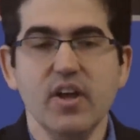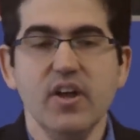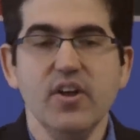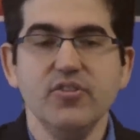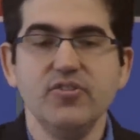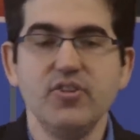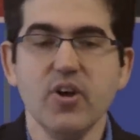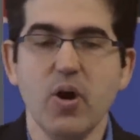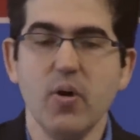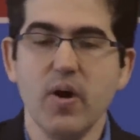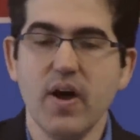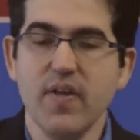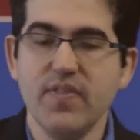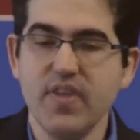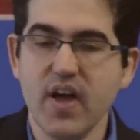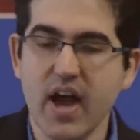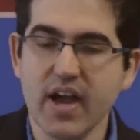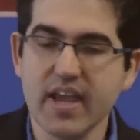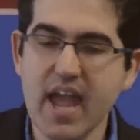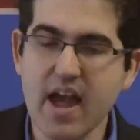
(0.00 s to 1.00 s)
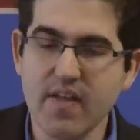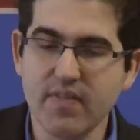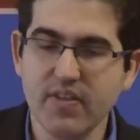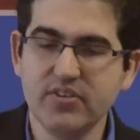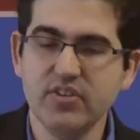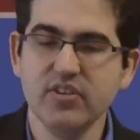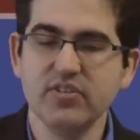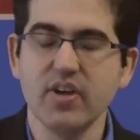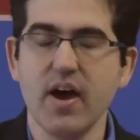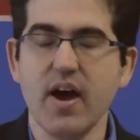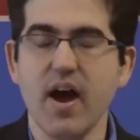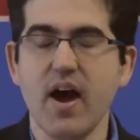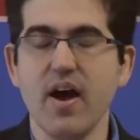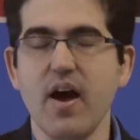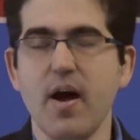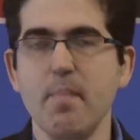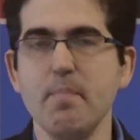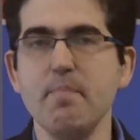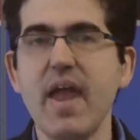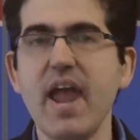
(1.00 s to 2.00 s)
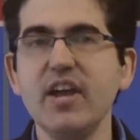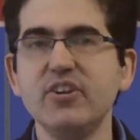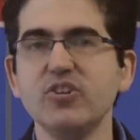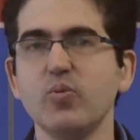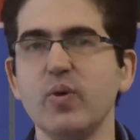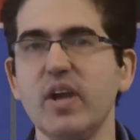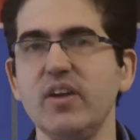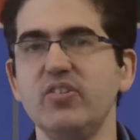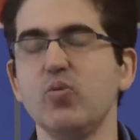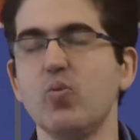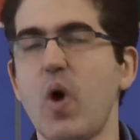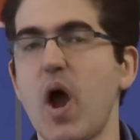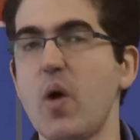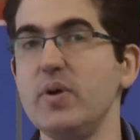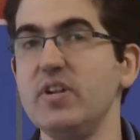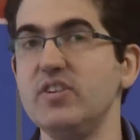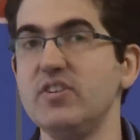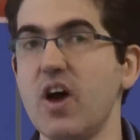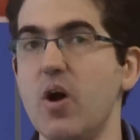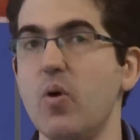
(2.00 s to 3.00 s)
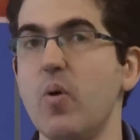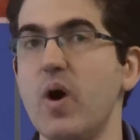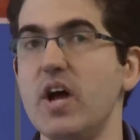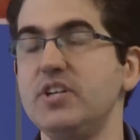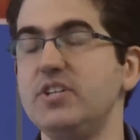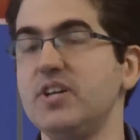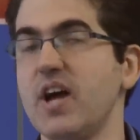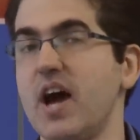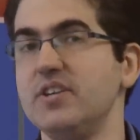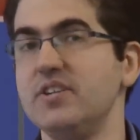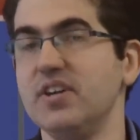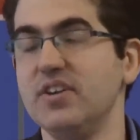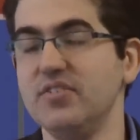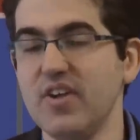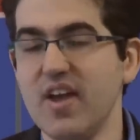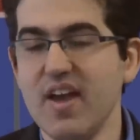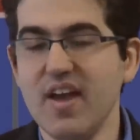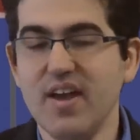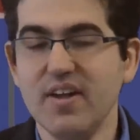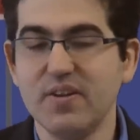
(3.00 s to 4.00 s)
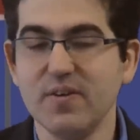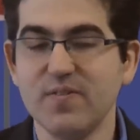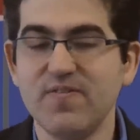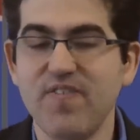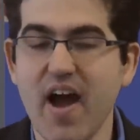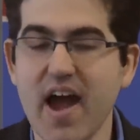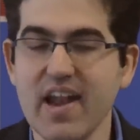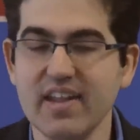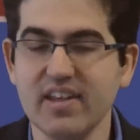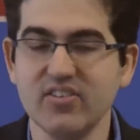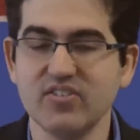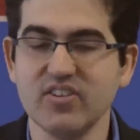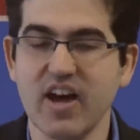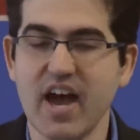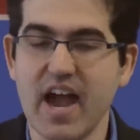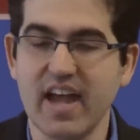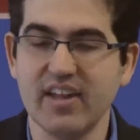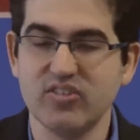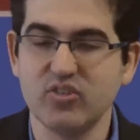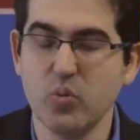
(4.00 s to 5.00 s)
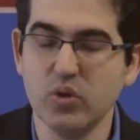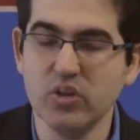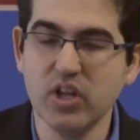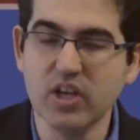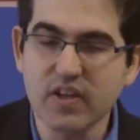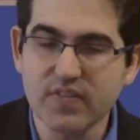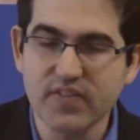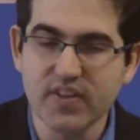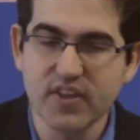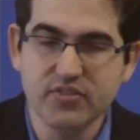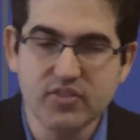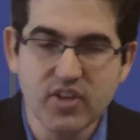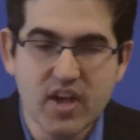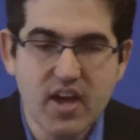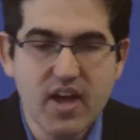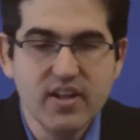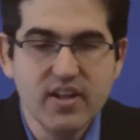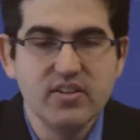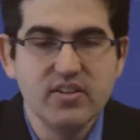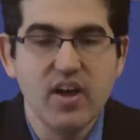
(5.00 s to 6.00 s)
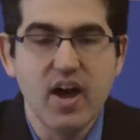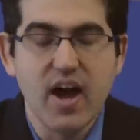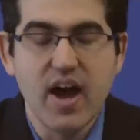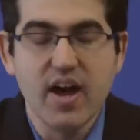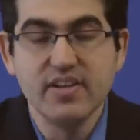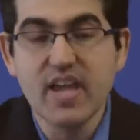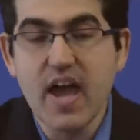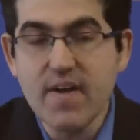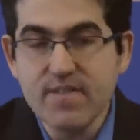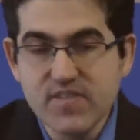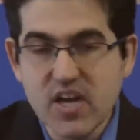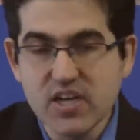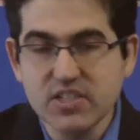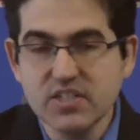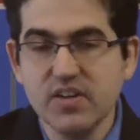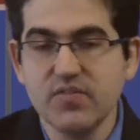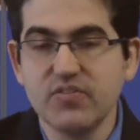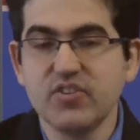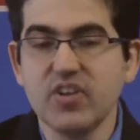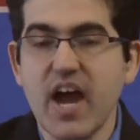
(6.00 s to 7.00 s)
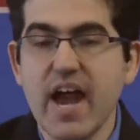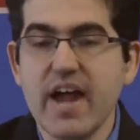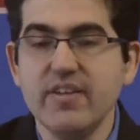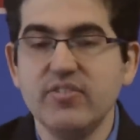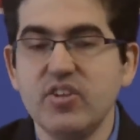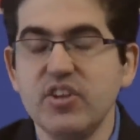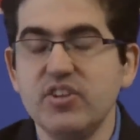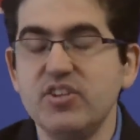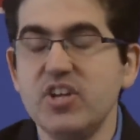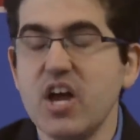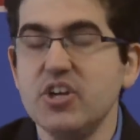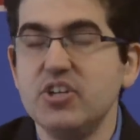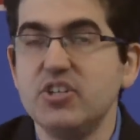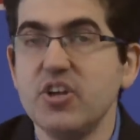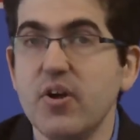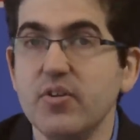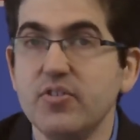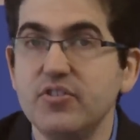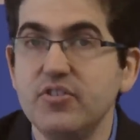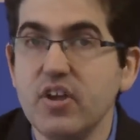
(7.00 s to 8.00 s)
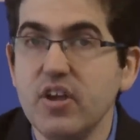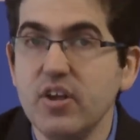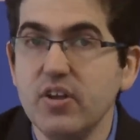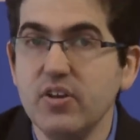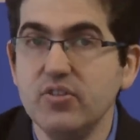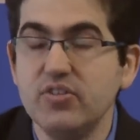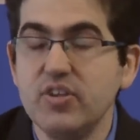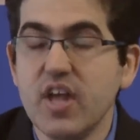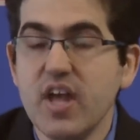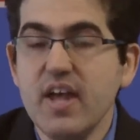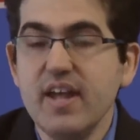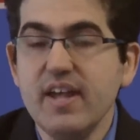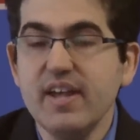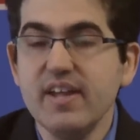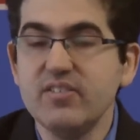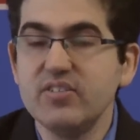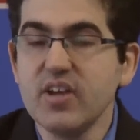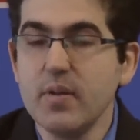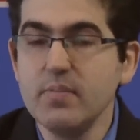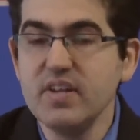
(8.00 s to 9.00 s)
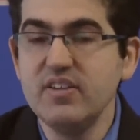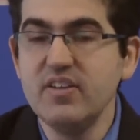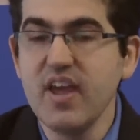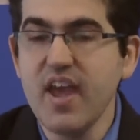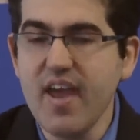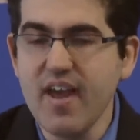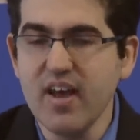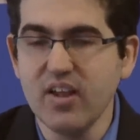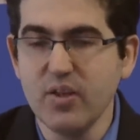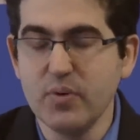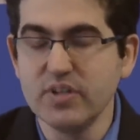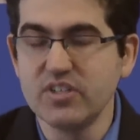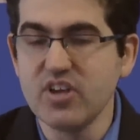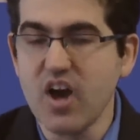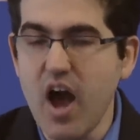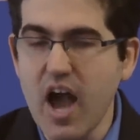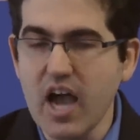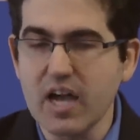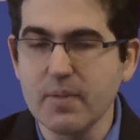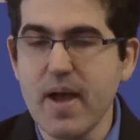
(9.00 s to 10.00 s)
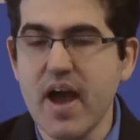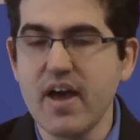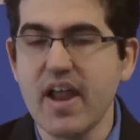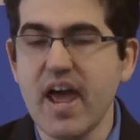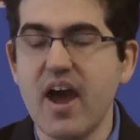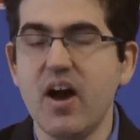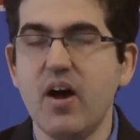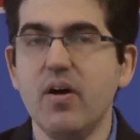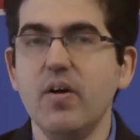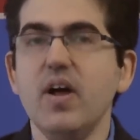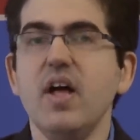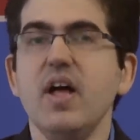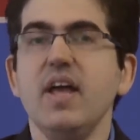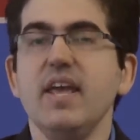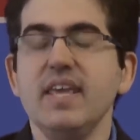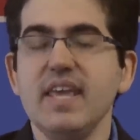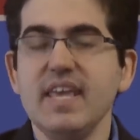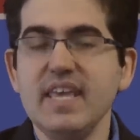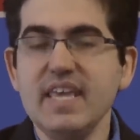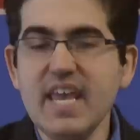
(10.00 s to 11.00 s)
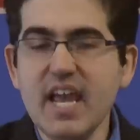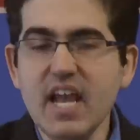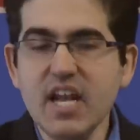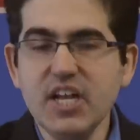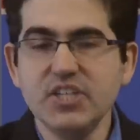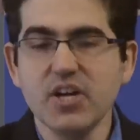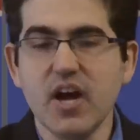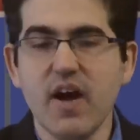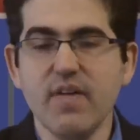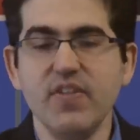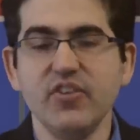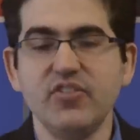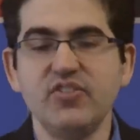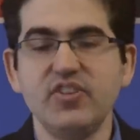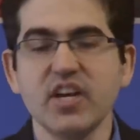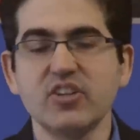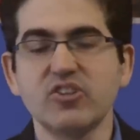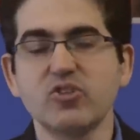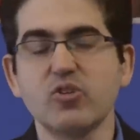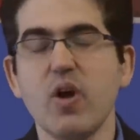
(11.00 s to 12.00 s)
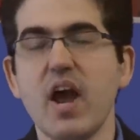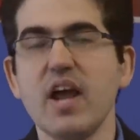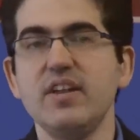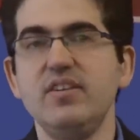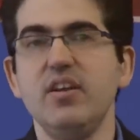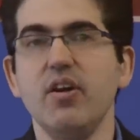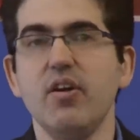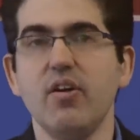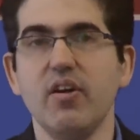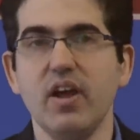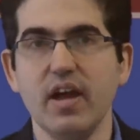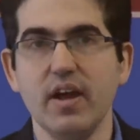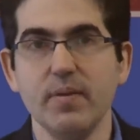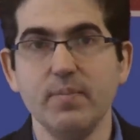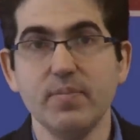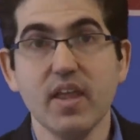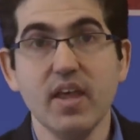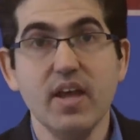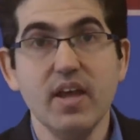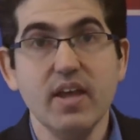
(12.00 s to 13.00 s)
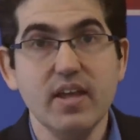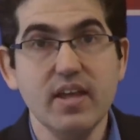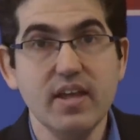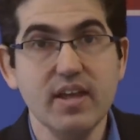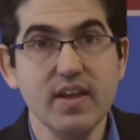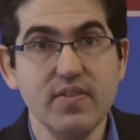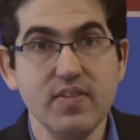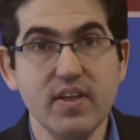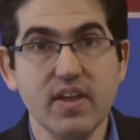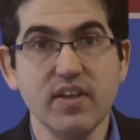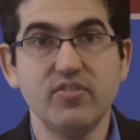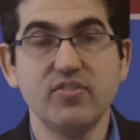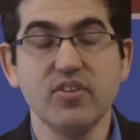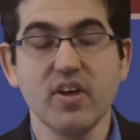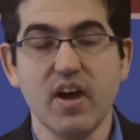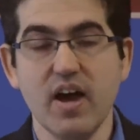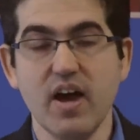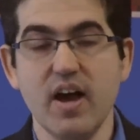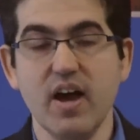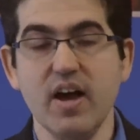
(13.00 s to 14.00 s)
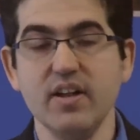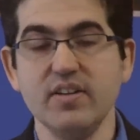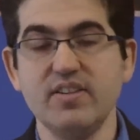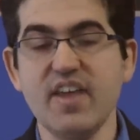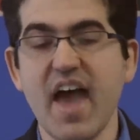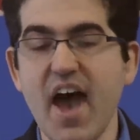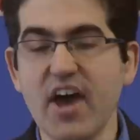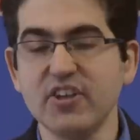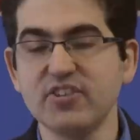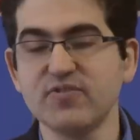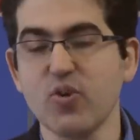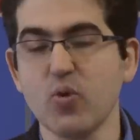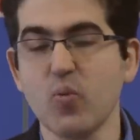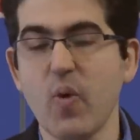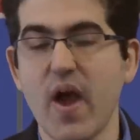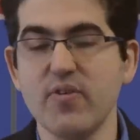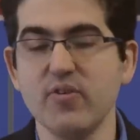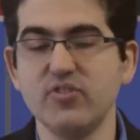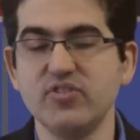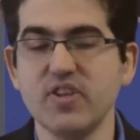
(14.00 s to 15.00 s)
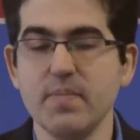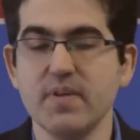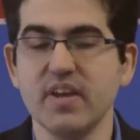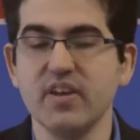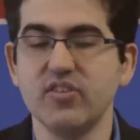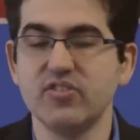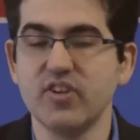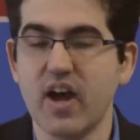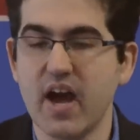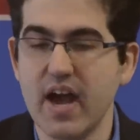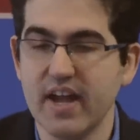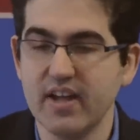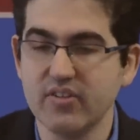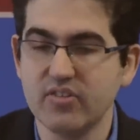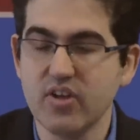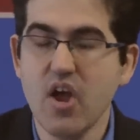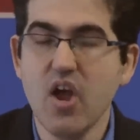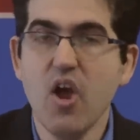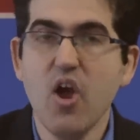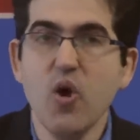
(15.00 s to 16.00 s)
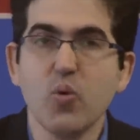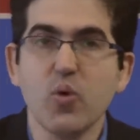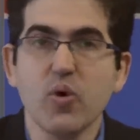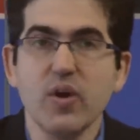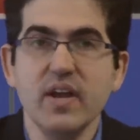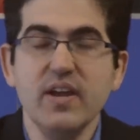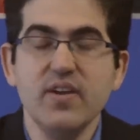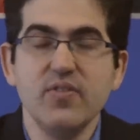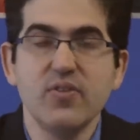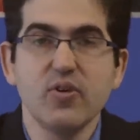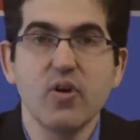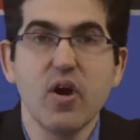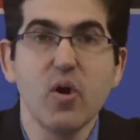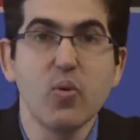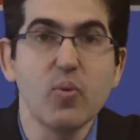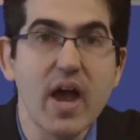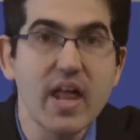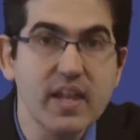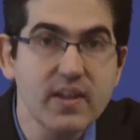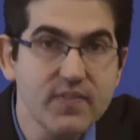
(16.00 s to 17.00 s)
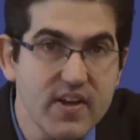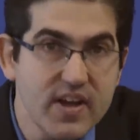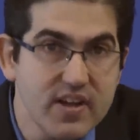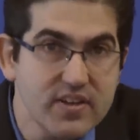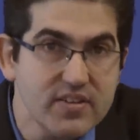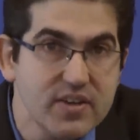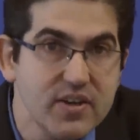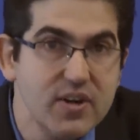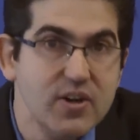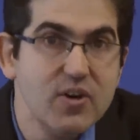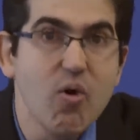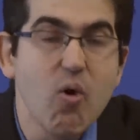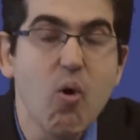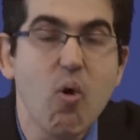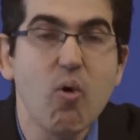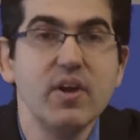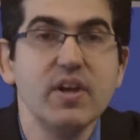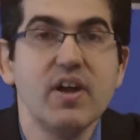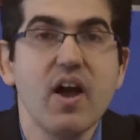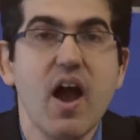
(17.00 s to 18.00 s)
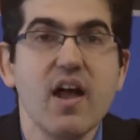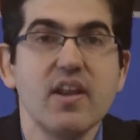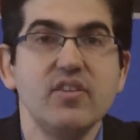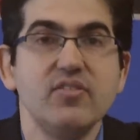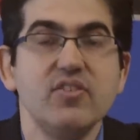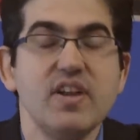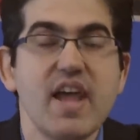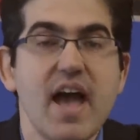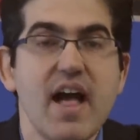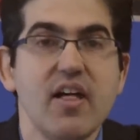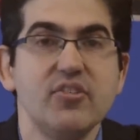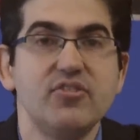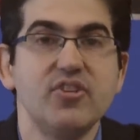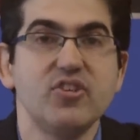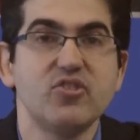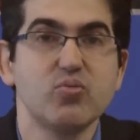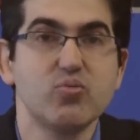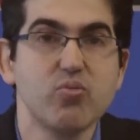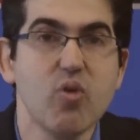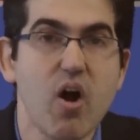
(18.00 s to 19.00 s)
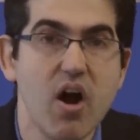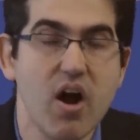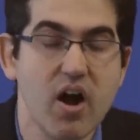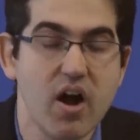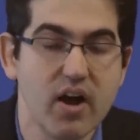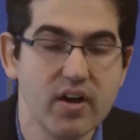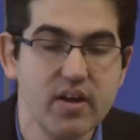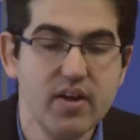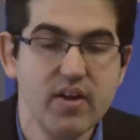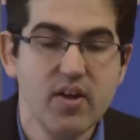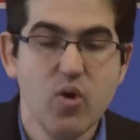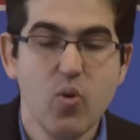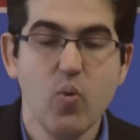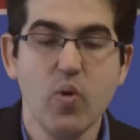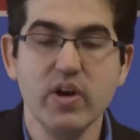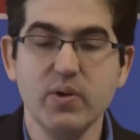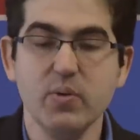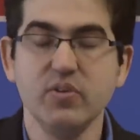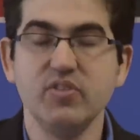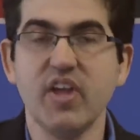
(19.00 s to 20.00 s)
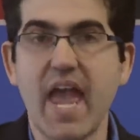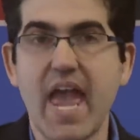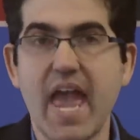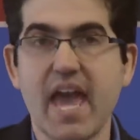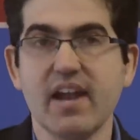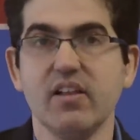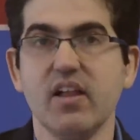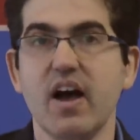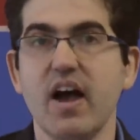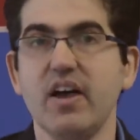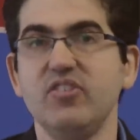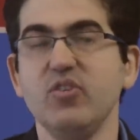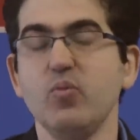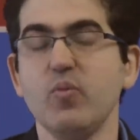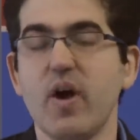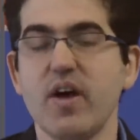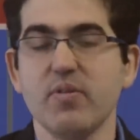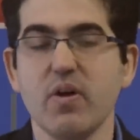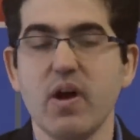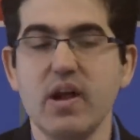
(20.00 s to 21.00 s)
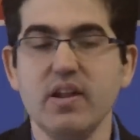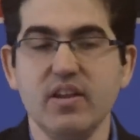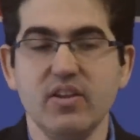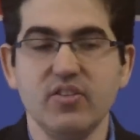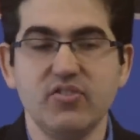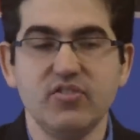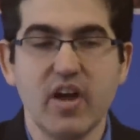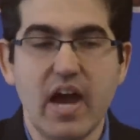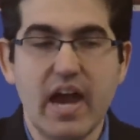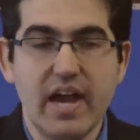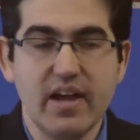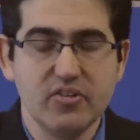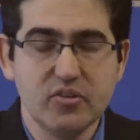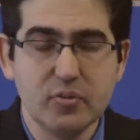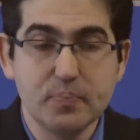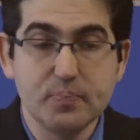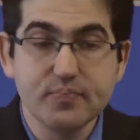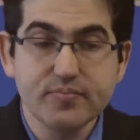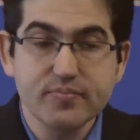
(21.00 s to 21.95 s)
So again, this is a, a, major reason why we don't want judges defining science. And we'll look at this uh, definition of science that Judge Jones used in some detail, and we'll talk about how each of the six criteria in this uh, test for whether something is science were either irrelevant or he got his analysis wrong when he was analyzing whether ID is science.